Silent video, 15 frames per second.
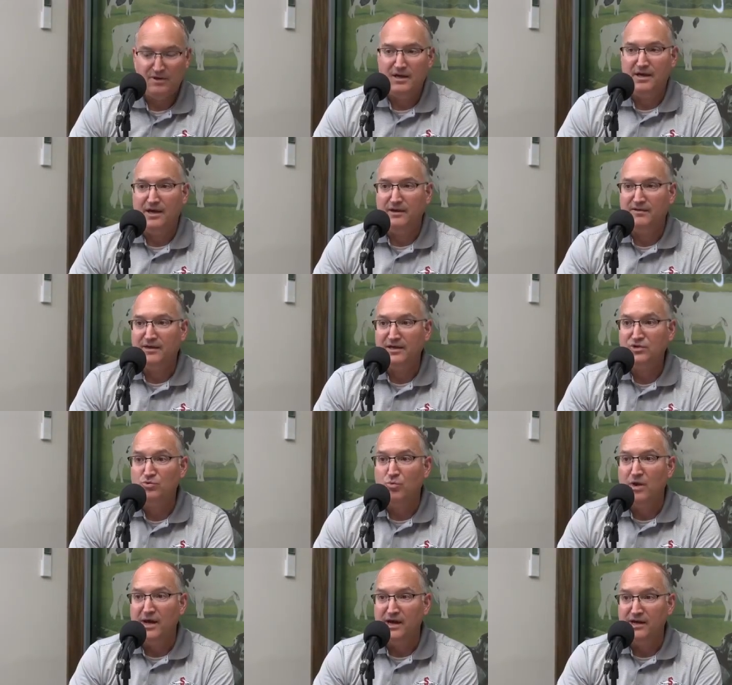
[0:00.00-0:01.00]
and
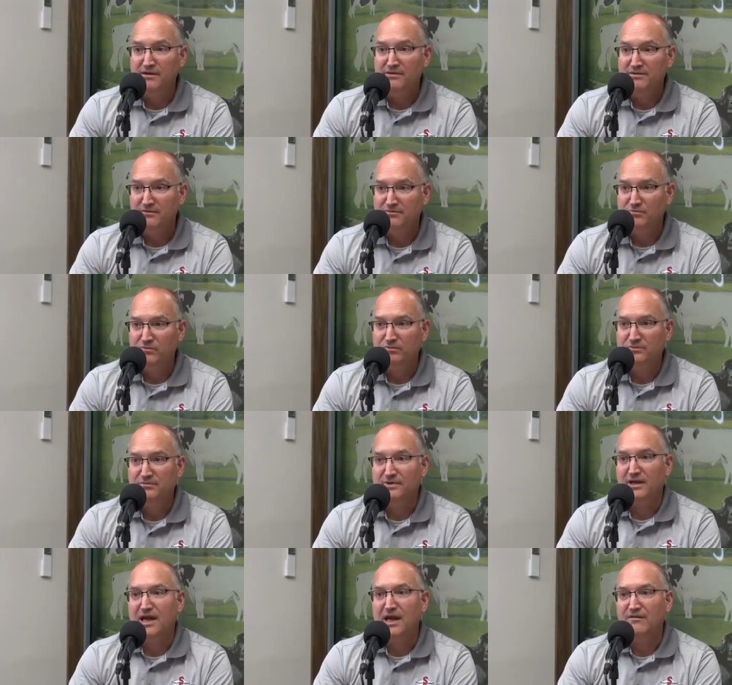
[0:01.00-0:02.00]
this way,
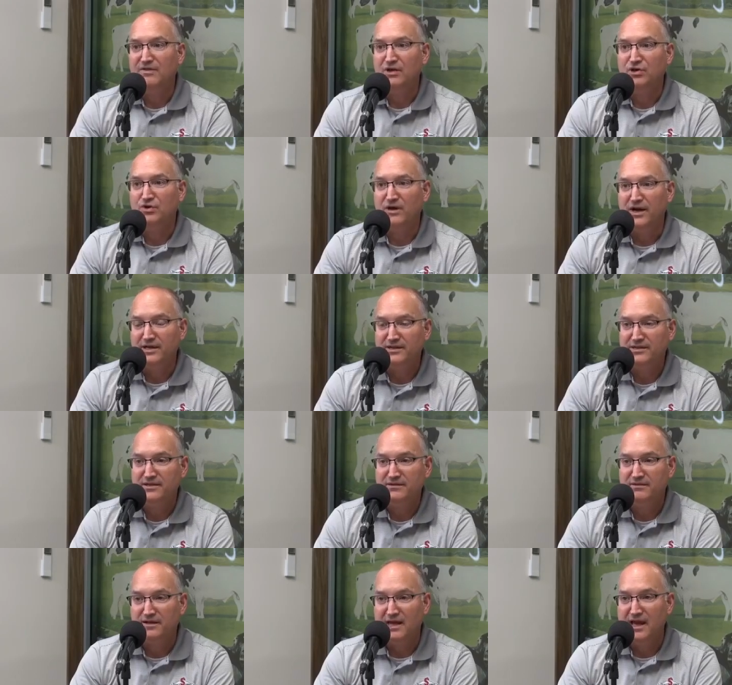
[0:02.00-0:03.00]
the calving
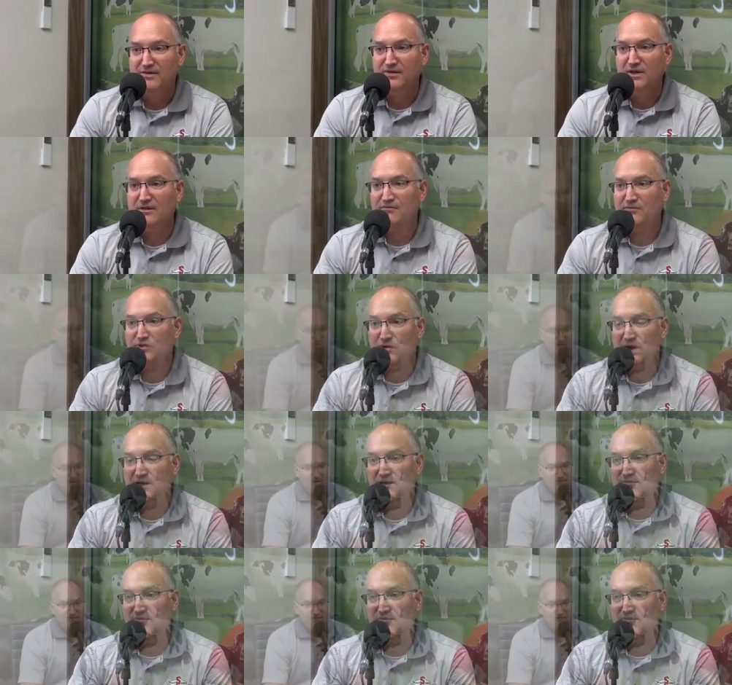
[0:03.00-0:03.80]
traits, the calving trait